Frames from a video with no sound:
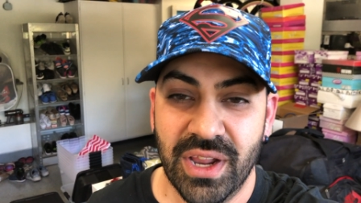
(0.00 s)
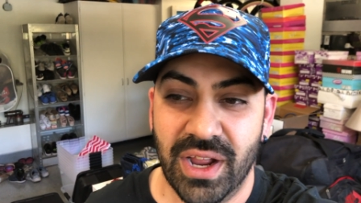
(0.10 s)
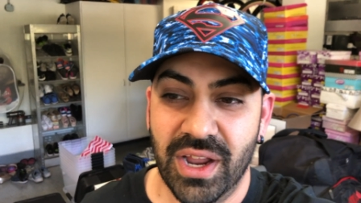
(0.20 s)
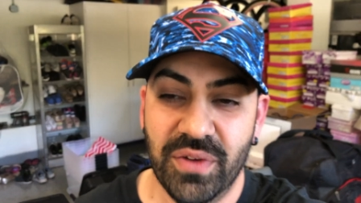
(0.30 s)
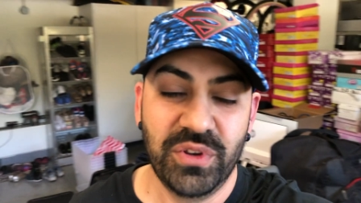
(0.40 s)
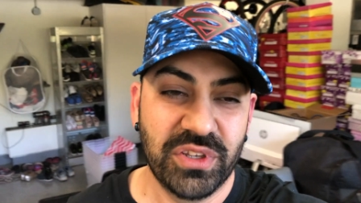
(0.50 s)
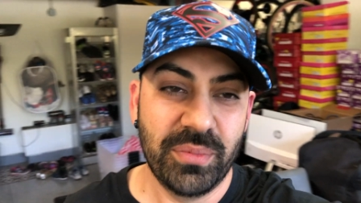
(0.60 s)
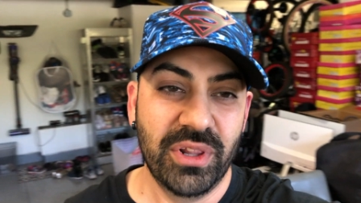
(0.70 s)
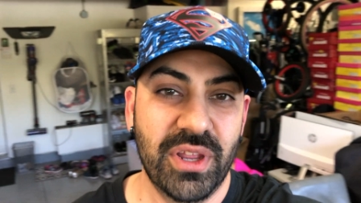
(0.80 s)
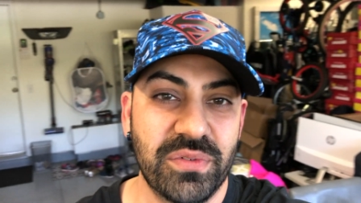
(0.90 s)
If you saw
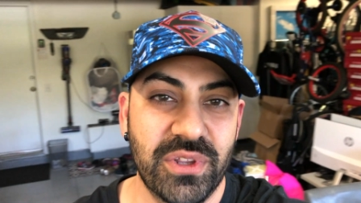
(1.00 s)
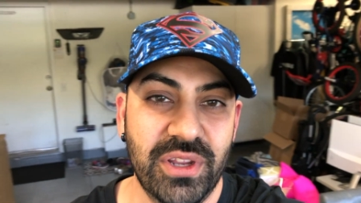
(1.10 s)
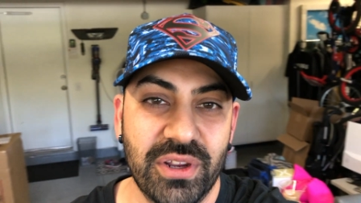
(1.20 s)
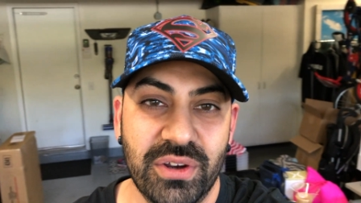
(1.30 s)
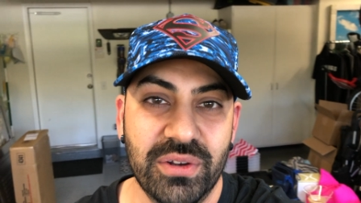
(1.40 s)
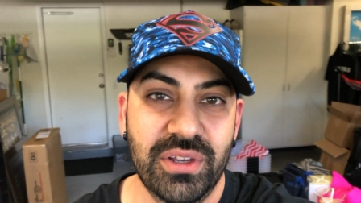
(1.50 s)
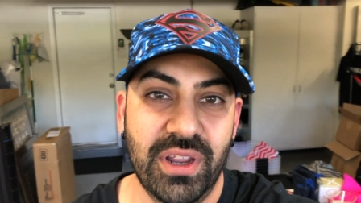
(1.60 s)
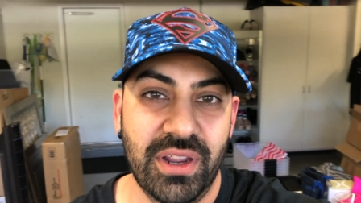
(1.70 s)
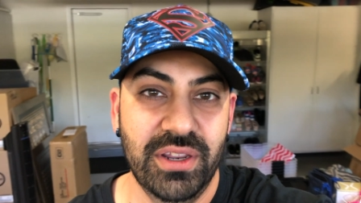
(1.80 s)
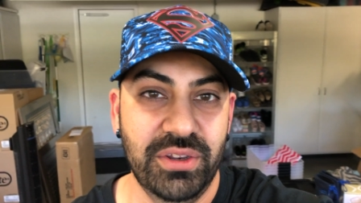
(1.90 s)
my last video,
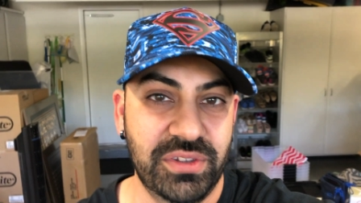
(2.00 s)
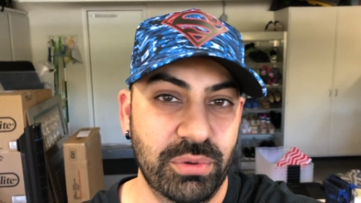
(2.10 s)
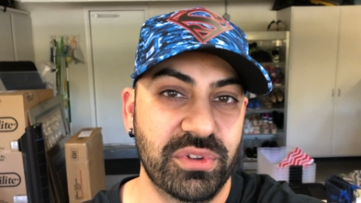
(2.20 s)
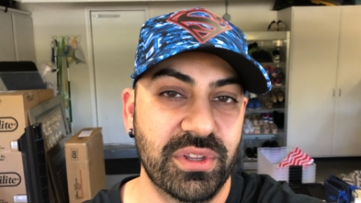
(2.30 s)
it was